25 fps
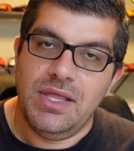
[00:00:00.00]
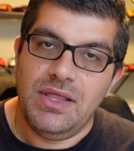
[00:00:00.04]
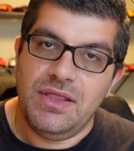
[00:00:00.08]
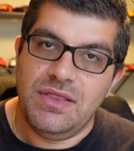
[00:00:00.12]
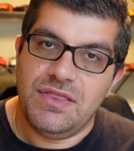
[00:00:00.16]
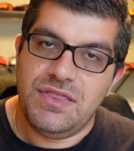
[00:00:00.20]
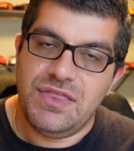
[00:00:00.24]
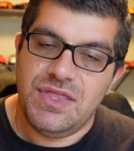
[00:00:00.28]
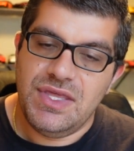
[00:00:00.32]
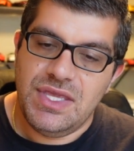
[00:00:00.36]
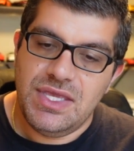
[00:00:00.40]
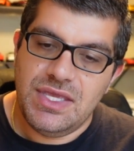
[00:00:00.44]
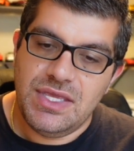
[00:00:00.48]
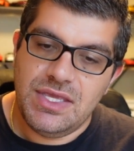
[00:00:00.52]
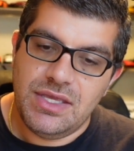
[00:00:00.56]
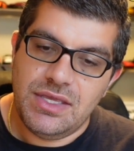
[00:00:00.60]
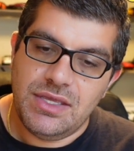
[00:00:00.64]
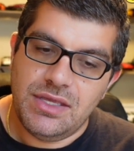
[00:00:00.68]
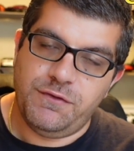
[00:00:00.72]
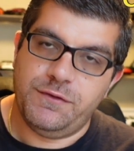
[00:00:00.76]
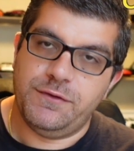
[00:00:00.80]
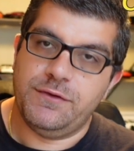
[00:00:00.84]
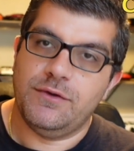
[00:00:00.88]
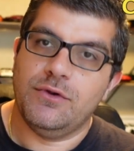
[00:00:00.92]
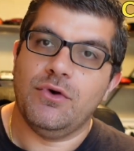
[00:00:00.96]
the
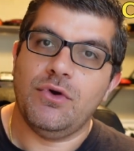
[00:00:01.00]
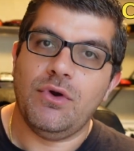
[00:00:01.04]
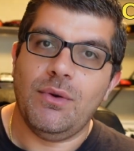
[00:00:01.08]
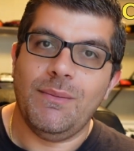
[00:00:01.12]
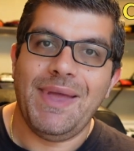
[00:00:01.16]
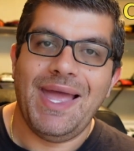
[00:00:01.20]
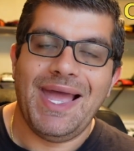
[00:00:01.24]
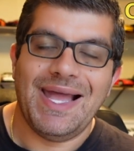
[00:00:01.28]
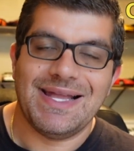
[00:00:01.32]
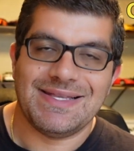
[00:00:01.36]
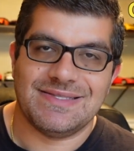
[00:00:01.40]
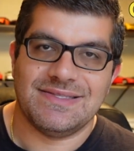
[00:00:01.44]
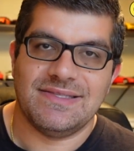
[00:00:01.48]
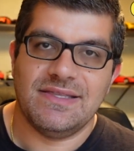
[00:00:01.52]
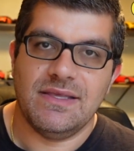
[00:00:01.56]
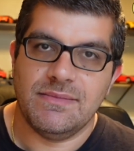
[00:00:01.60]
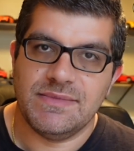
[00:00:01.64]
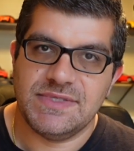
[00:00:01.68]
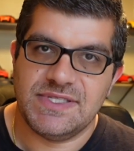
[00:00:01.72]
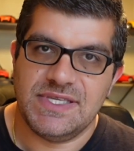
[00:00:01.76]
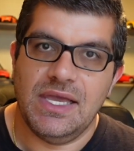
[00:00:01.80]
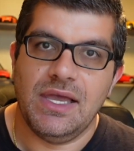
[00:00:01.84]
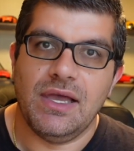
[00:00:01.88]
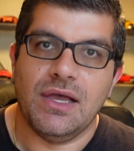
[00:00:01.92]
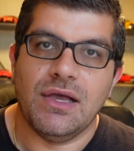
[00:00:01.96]
floor mats
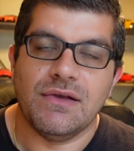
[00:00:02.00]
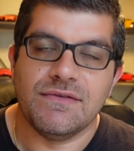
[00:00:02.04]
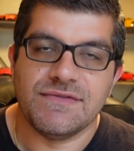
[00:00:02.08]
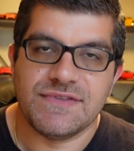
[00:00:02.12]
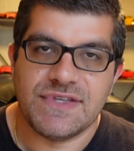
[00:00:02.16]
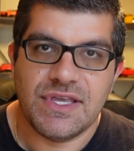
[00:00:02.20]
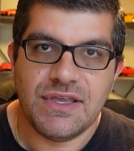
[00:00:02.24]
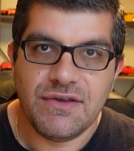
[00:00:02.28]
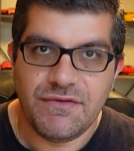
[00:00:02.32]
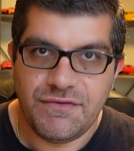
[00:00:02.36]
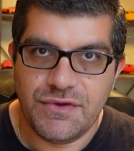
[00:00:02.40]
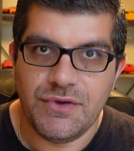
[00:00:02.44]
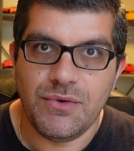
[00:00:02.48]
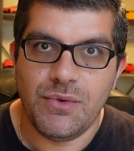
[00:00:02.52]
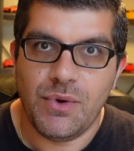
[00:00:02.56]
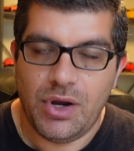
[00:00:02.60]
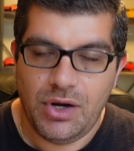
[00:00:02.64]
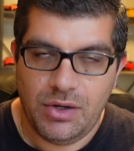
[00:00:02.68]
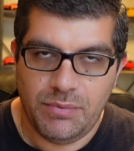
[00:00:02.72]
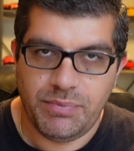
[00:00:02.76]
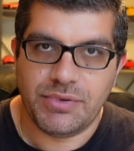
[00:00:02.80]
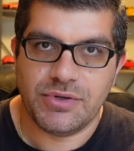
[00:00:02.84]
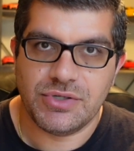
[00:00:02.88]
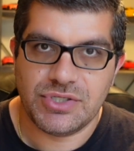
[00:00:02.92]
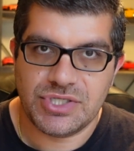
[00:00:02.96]
themselves, if you
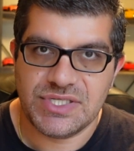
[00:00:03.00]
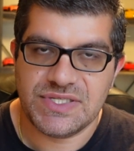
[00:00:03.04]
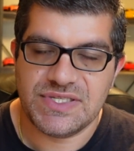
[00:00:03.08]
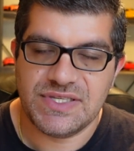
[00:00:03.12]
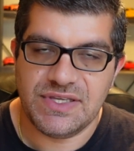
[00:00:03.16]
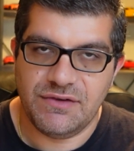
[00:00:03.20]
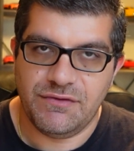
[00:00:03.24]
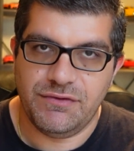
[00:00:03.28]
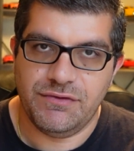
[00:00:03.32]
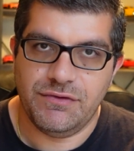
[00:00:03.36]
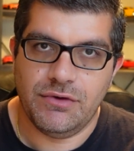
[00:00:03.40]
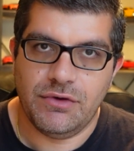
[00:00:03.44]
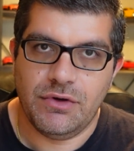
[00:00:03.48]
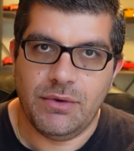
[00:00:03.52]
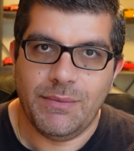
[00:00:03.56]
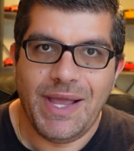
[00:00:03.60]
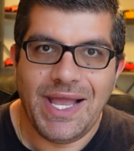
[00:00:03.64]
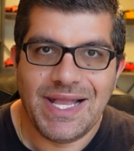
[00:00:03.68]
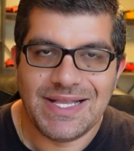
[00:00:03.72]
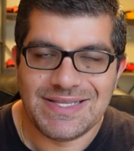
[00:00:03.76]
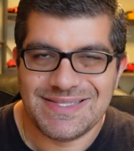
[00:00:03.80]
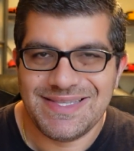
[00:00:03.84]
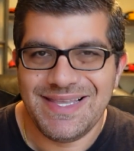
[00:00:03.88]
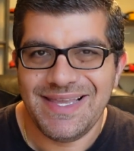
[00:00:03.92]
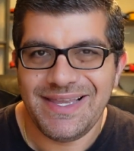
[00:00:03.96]
are purchasing floor
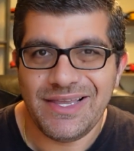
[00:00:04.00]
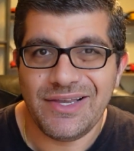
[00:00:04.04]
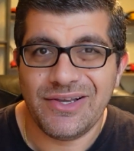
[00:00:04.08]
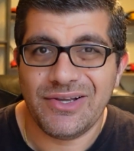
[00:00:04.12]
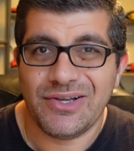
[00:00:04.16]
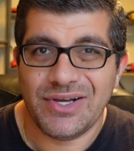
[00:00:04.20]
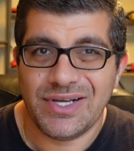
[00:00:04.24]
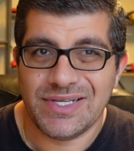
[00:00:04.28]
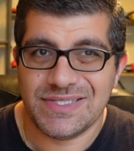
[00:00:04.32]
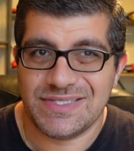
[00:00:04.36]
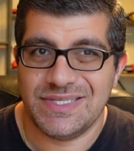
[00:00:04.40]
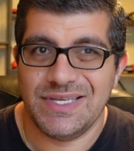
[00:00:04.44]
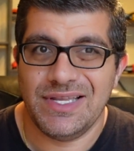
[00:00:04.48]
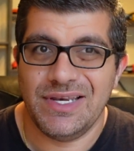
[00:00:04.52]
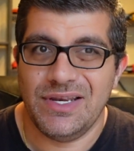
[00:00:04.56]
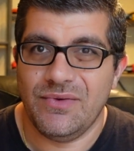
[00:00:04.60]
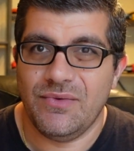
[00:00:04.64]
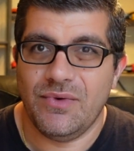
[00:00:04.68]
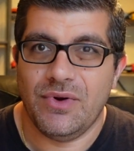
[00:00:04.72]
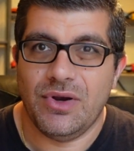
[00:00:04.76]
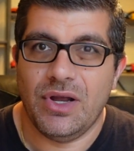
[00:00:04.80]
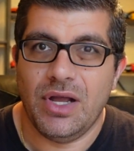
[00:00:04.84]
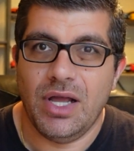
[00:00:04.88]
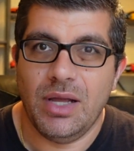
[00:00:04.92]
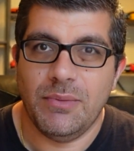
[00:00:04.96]
mats, they can cost
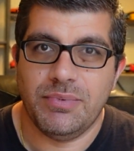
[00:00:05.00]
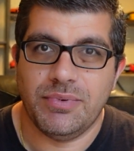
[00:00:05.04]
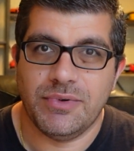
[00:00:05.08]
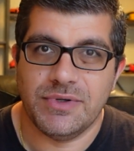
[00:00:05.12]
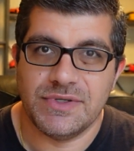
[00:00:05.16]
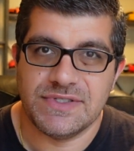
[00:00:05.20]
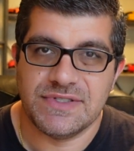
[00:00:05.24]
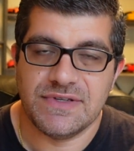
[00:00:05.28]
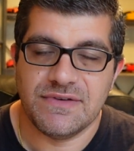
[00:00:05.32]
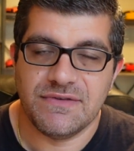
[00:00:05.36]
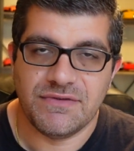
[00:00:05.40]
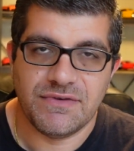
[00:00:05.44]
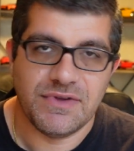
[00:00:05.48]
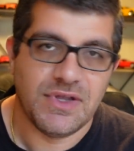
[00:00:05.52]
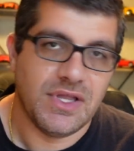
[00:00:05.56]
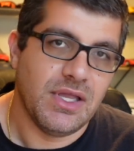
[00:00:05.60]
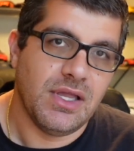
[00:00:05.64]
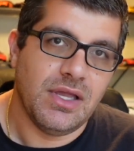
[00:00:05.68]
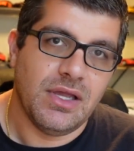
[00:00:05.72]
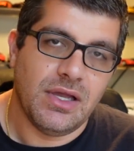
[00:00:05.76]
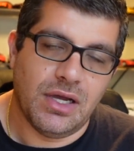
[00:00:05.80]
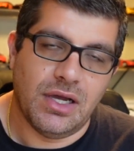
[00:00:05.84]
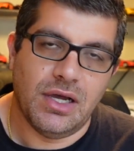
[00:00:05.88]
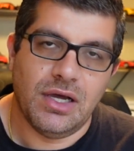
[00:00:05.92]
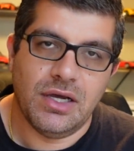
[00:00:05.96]
anywhere upwards of
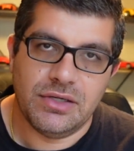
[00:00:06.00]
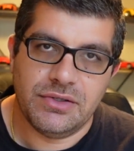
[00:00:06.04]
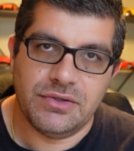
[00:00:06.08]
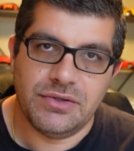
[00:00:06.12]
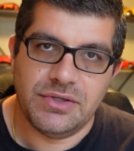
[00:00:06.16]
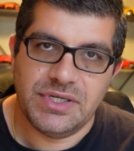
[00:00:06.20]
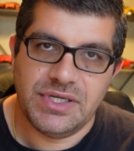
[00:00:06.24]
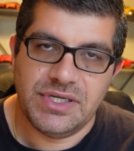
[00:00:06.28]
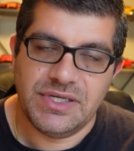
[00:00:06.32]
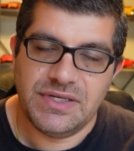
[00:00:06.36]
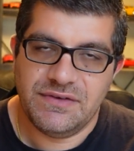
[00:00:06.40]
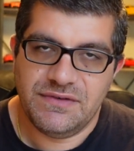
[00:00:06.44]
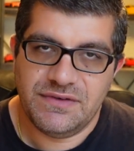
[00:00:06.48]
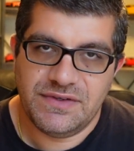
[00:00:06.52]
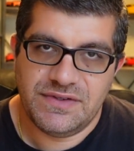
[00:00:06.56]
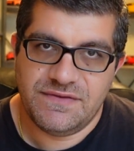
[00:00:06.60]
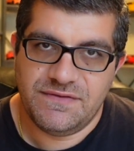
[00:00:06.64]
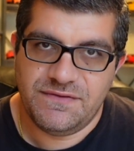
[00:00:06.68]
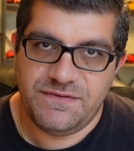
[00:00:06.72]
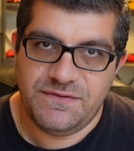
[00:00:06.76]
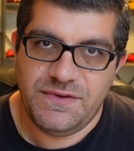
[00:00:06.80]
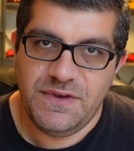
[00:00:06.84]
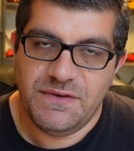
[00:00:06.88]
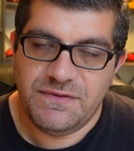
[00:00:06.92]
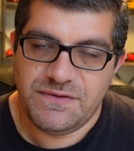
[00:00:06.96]
$115,
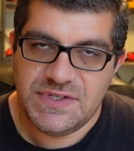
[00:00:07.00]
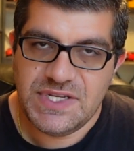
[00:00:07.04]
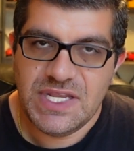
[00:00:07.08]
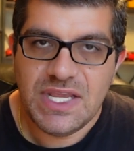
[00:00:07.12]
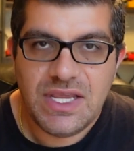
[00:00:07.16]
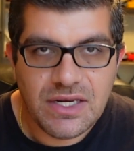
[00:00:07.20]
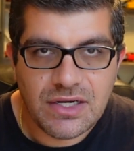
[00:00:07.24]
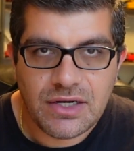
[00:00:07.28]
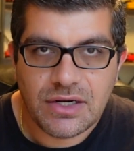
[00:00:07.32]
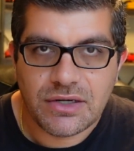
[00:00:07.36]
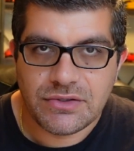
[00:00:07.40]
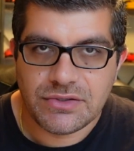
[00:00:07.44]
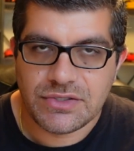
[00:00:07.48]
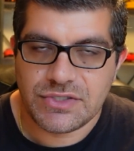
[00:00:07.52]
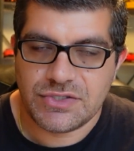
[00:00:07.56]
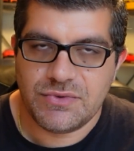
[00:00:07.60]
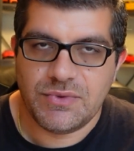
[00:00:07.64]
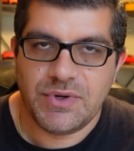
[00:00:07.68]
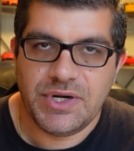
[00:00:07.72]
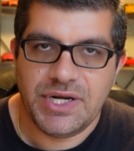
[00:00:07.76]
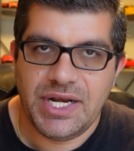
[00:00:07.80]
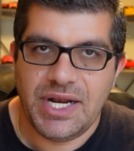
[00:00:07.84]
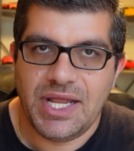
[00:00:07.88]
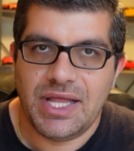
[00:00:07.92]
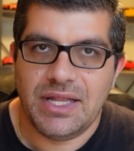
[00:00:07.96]

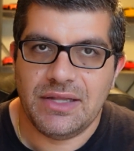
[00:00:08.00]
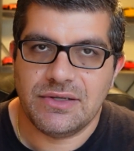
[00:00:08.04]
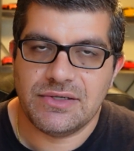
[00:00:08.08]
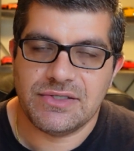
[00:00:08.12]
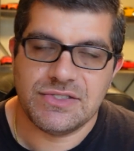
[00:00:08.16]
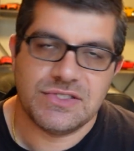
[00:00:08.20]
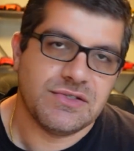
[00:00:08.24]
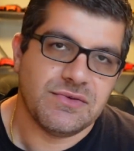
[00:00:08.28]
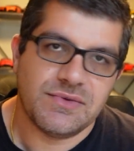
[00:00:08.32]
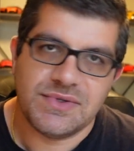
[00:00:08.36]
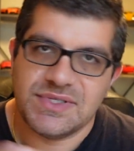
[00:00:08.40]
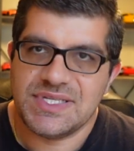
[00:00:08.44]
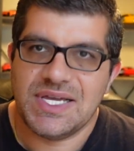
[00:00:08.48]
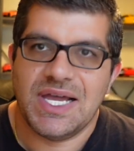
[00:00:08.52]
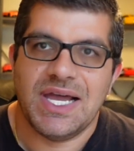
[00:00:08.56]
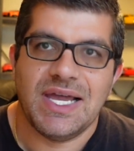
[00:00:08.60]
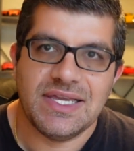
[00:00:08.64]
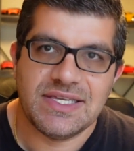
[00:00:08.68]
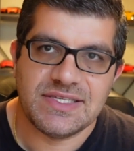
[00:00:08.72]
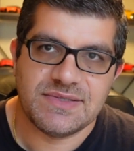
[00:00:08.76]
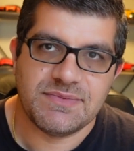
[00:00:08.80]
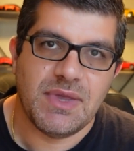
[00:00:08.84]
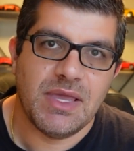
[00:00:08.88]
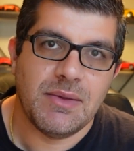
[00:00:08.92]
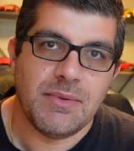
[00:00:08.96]
$120 to as high
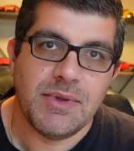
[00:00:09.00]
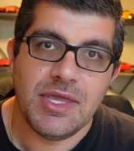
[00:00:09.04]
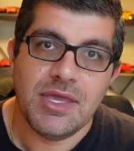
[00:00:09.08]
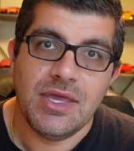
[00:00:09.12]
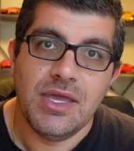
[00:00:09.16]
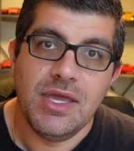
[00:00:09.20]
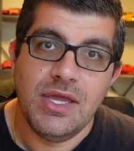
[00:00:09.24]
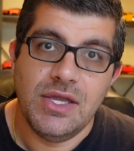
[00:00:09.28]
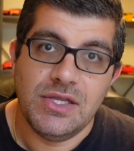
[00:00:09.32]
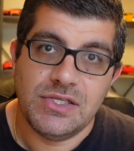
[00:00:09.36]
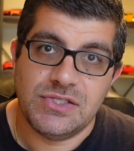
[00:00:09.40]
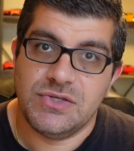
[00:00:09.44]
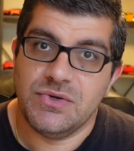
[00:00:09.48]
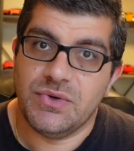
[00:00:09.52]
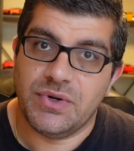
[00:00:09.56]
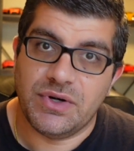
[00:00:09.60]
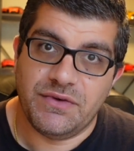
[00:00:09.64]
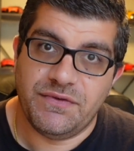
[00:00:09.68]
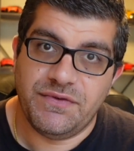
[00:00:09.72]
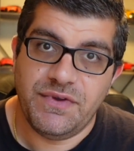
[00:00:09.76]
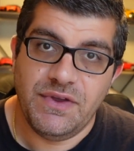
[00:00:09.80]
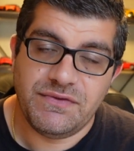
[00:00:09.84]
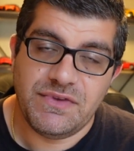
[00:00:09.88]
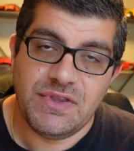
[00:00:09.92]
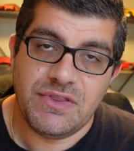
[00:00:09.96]
as maybe
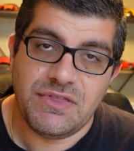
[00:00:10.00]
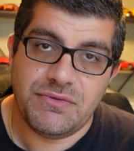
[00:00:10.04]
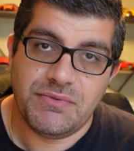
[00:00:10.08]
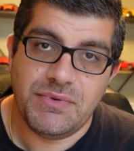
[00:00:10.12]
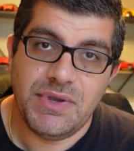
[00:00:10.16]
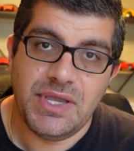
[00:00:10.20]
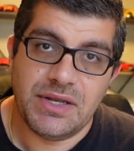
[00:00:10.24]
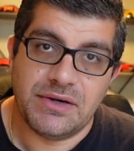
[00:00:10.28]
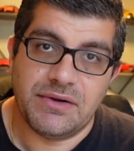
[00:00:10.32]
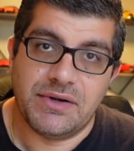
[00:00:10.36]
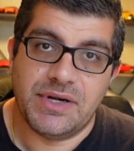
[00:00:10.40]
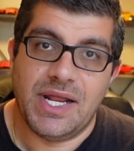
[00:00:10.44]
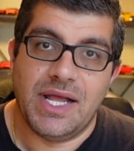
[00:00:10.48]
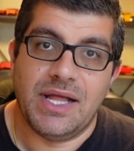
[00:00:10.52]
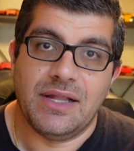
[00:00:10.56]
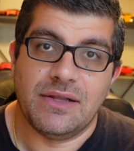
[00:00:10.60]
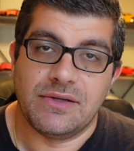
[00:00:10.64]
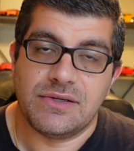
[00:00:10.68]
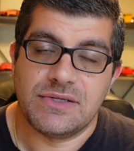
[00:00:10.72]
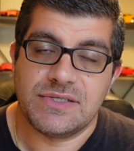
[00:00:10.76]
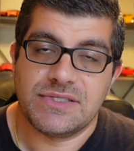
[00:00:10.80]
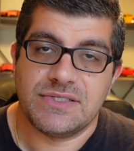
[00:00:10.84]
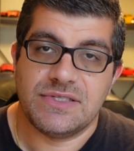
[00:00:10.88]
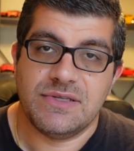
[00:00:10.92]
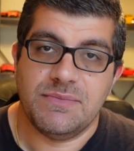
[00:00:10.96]
$250,
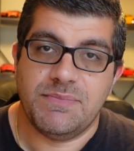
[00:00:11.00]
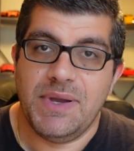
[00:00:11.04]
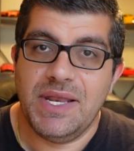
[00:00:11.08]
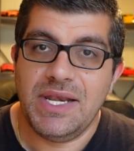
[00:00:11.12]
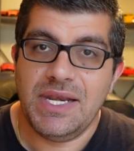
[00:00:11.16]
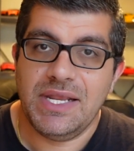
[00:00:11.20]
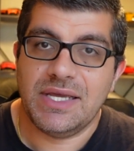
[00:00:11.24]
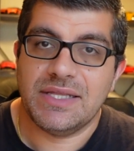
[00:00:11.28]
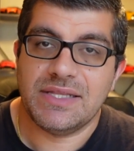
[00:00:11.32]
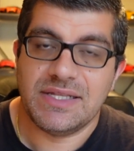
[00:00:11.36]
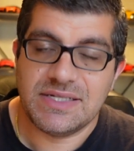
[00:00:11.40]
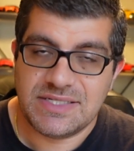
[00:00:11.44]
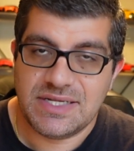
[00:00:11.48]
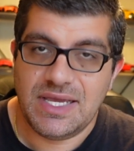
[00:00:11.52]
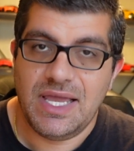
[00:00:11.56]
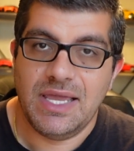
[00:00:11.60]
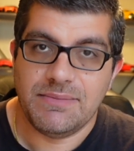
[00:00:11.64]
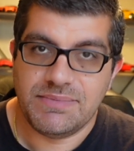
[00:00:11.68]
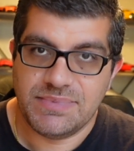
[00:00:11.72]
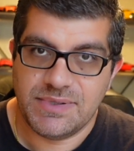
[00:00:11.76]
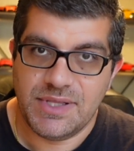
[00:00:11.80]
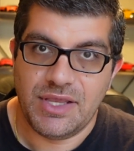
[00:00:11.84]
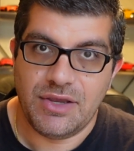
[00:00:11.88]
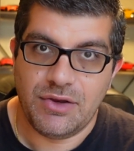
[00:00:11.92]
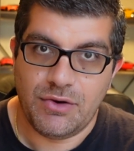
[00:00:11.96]
$300, depending on the
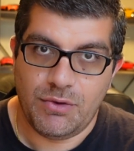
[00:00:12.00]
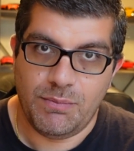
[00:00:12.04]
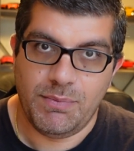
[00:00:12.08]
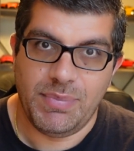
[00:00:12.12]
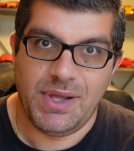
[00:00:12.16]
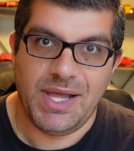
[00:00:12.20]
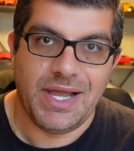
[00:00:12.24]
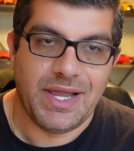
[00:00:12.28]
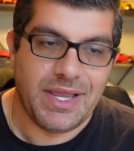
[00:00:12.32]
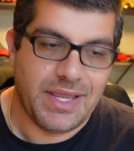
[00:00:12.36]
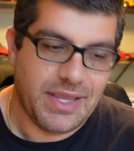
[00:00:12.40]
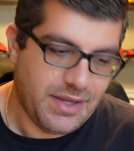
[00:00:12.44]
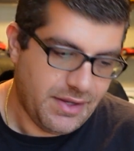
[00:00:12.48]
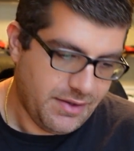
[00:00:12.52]
type that you're buying.